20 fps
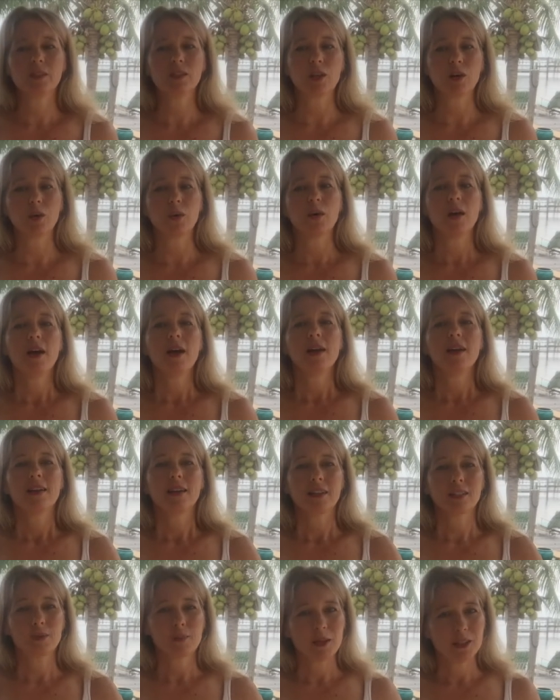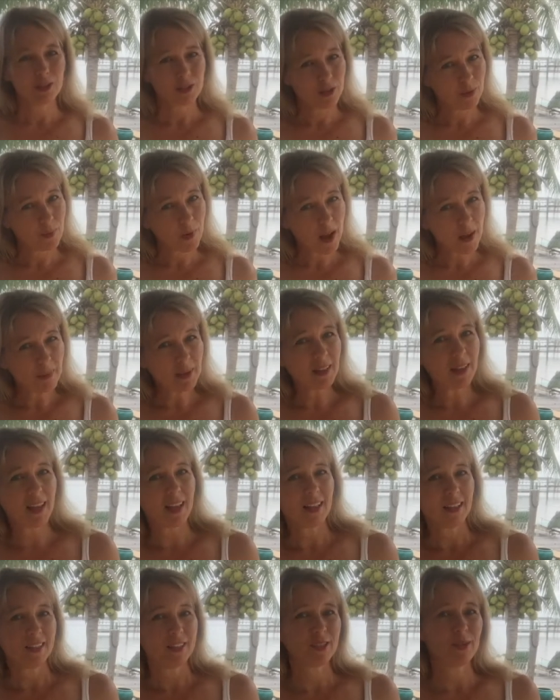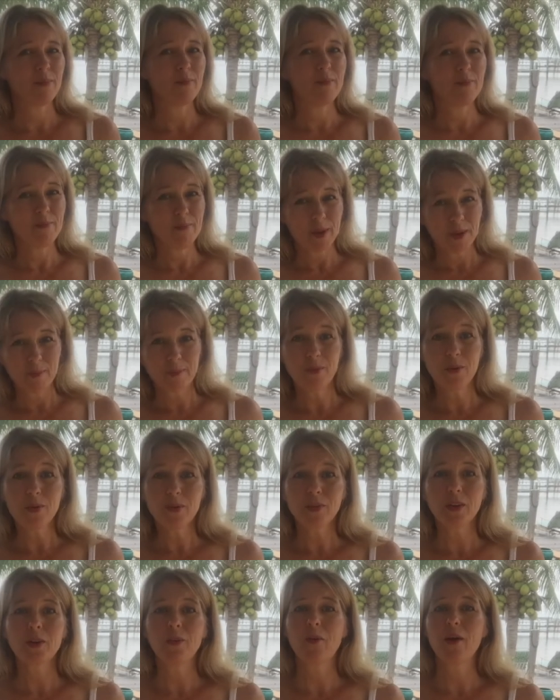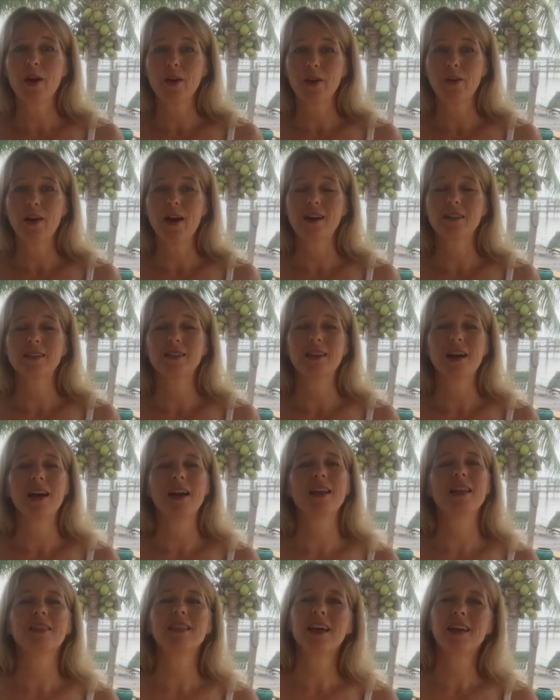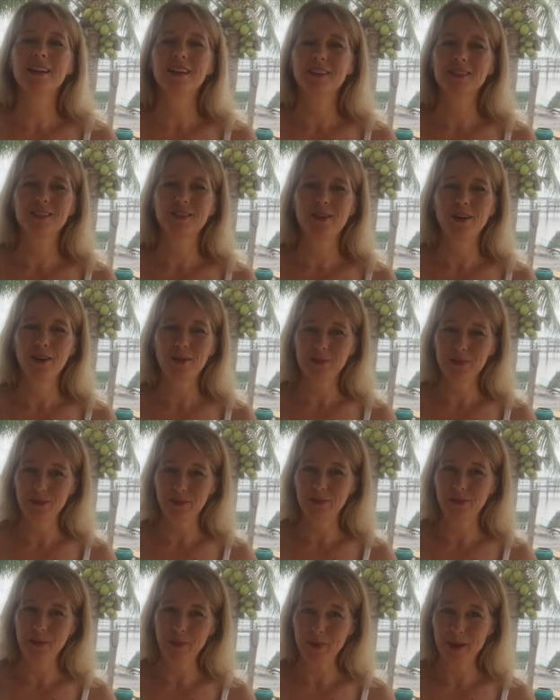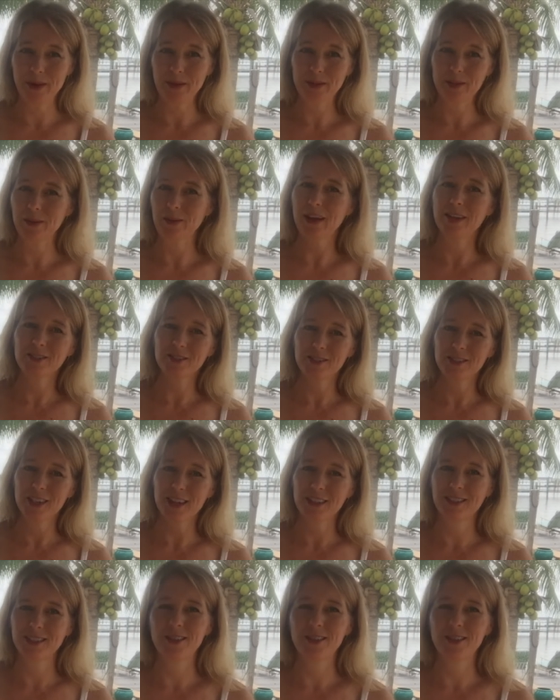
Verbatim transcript: so, not to mention, you're probably likely to be moving while you're outside, and that also helps you feel better too. Exercise